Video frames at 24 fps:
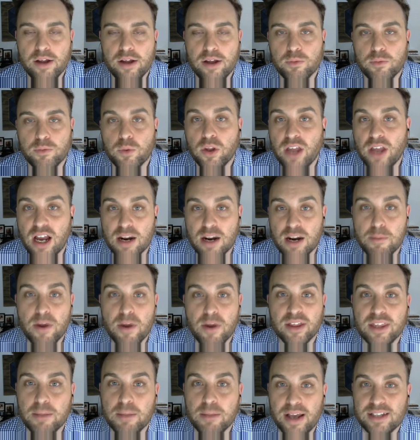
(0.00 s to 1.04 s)
really on a
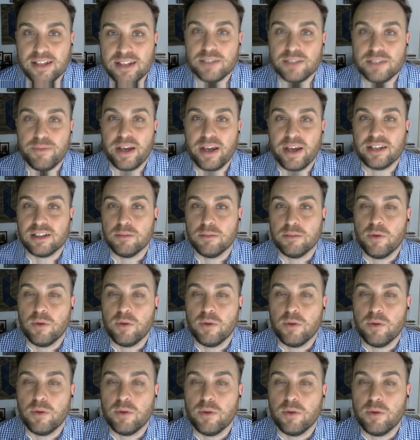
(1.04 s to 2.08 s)
monthly basis makes the
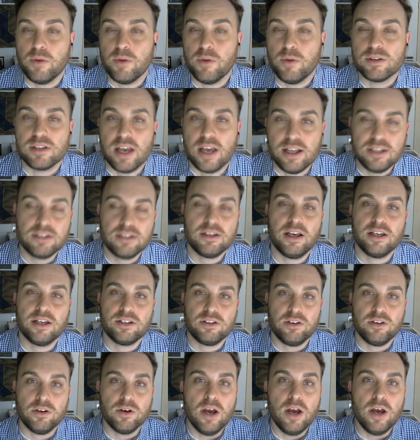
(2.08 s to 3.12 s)
most sense
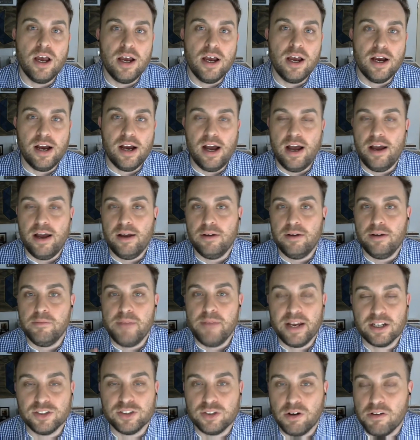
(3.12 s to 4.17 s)
as to
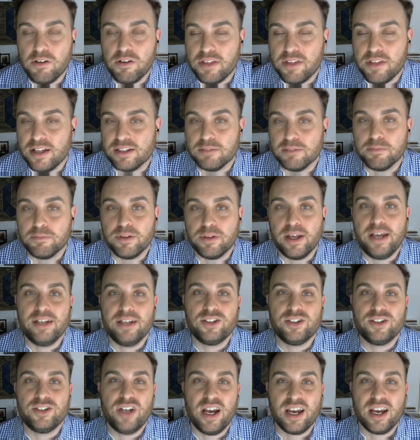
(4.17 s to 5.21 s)
making sure everything's in place,
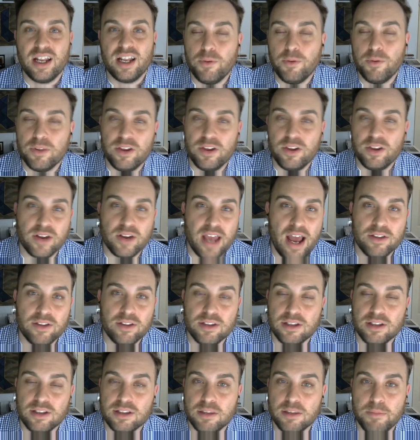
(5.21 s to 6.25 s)
checking in with your
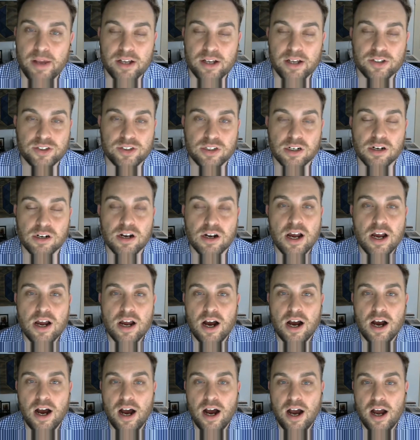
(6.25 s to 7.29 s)
accountant to make sure,
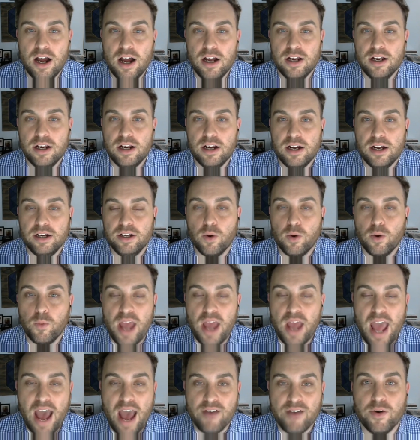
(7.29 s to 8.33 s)
we have
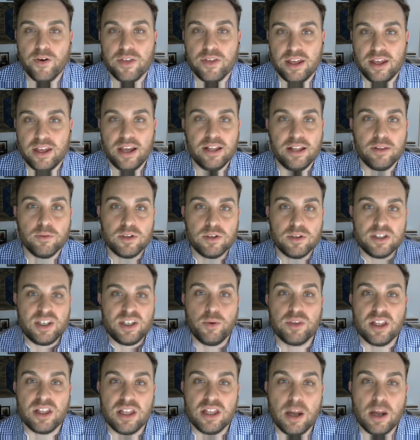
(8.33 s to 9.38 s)
everything, see what the
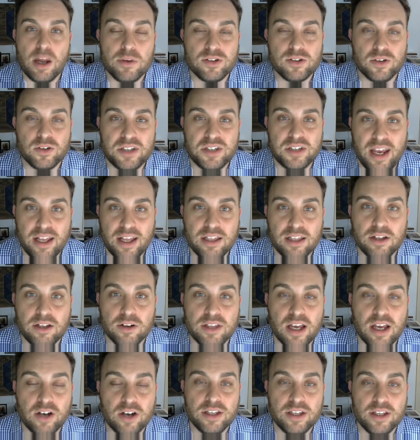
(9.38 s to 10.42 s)
numbers are saying and
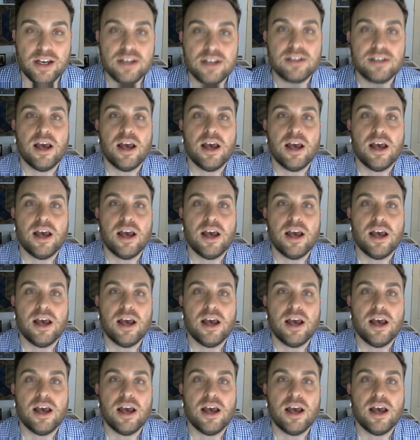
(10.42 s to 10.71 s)
telling us,